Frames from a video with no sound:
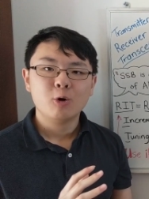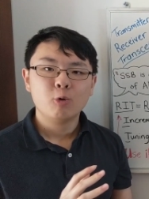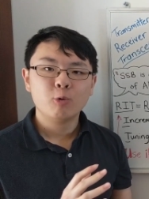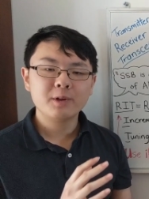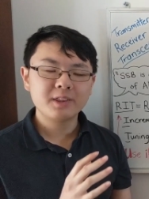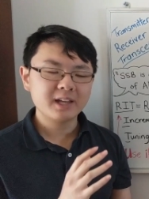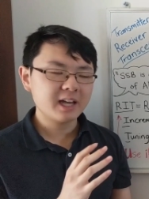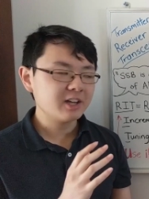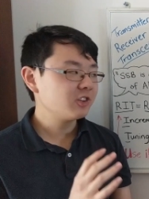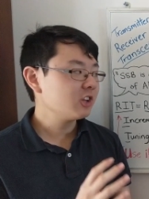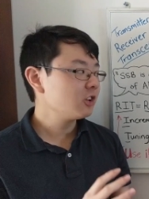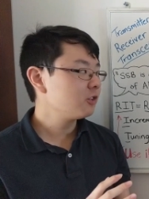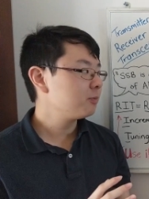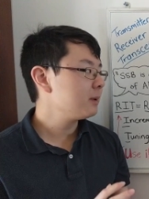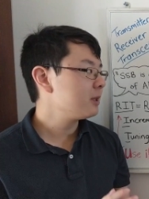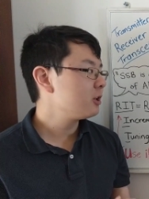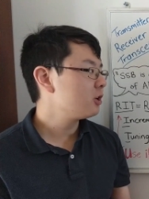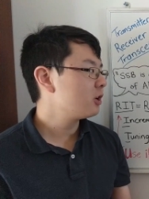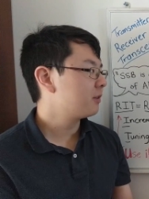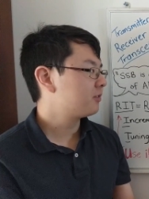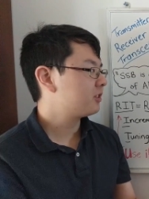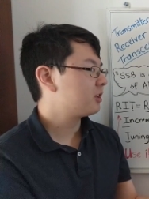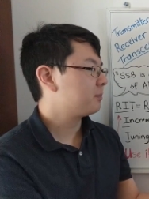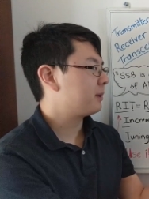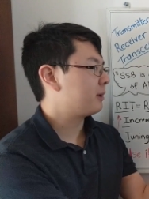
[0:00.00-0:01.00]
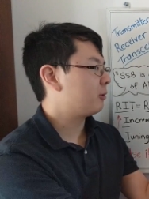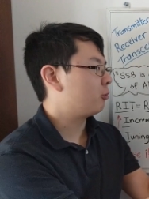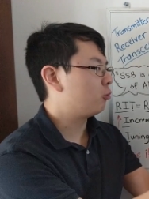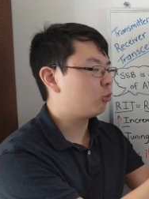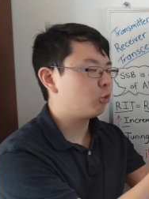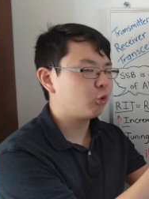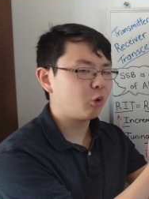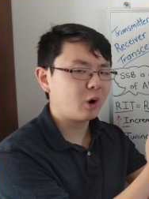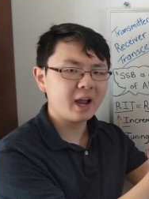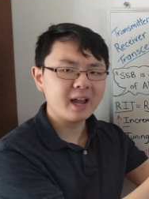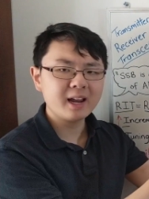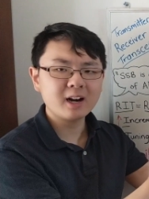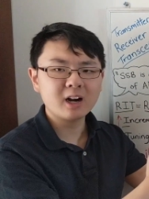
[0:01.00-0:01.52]
With SSB, you have to be
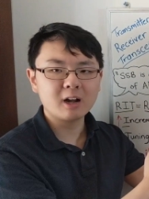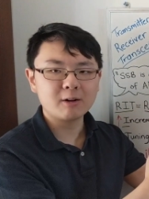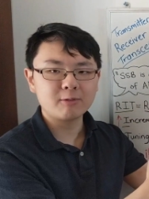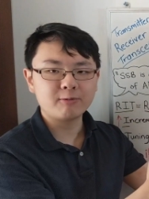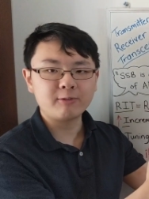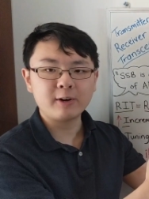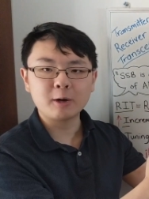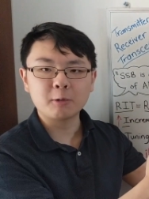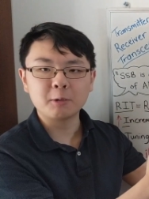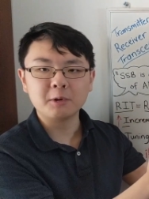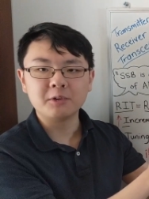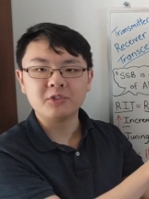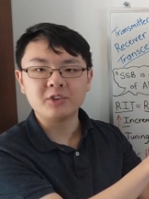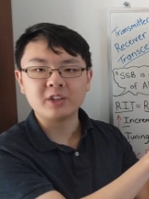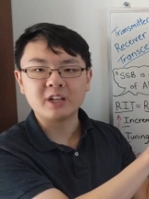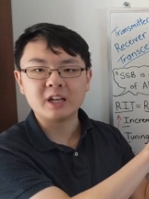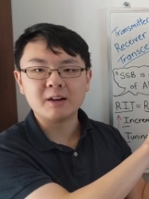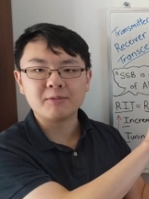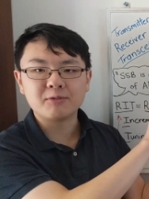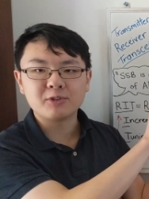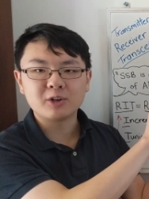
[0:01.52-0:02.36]
right on frequency.